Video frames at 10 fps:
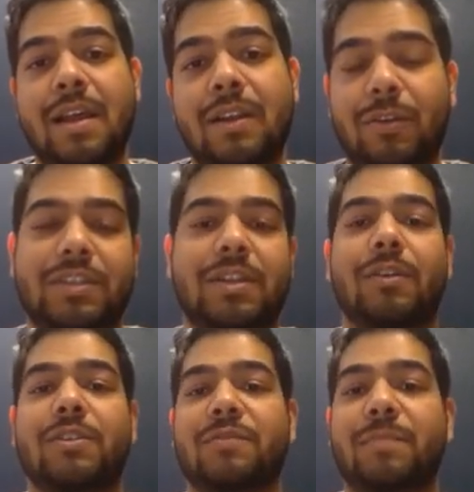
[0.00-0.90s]
lots and
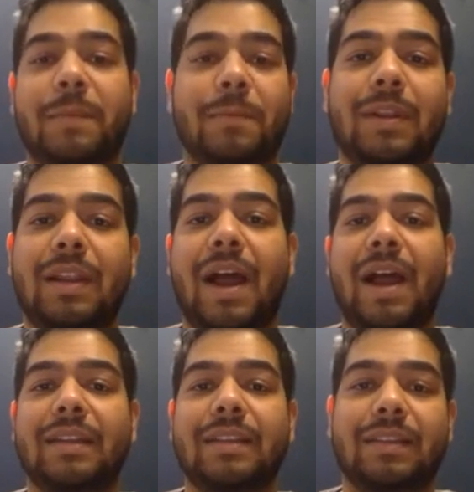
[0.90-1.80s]
lots of people,
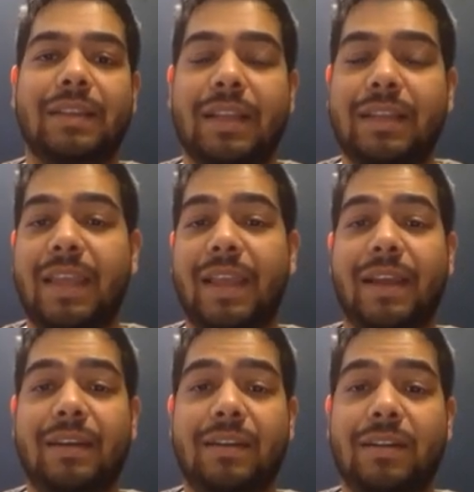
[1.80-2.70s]
and then they
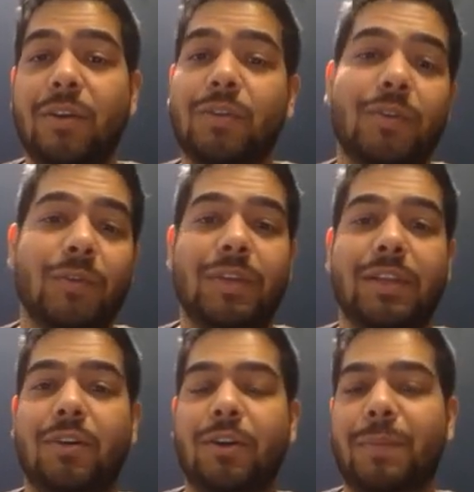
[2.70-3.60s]
can look through their
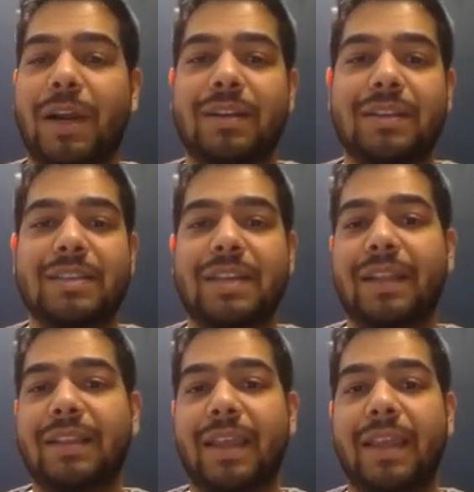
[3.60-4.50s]
thought patterns
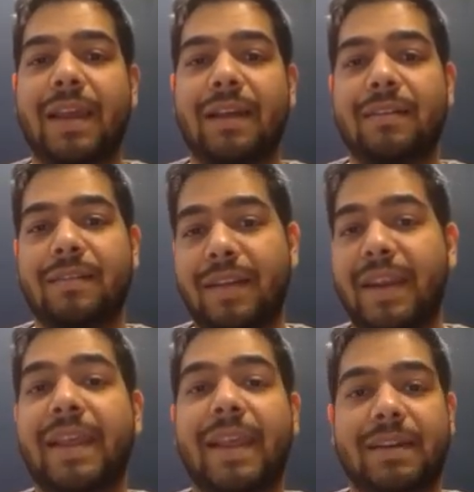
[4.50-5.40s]
and they can
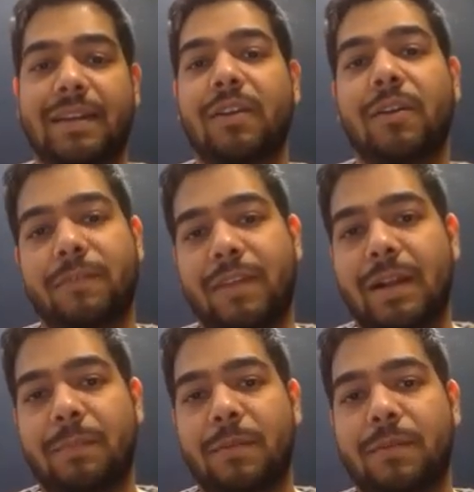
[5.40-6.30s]
really get a lot of
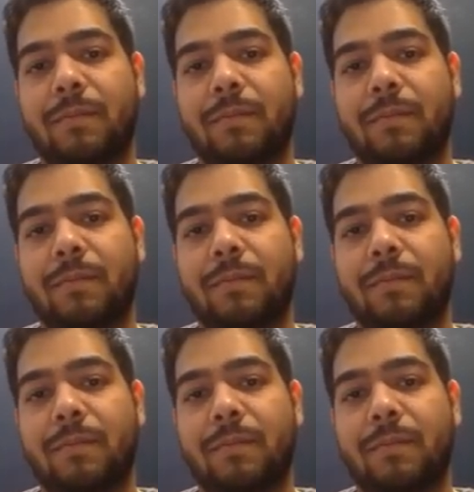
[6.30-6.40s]
help.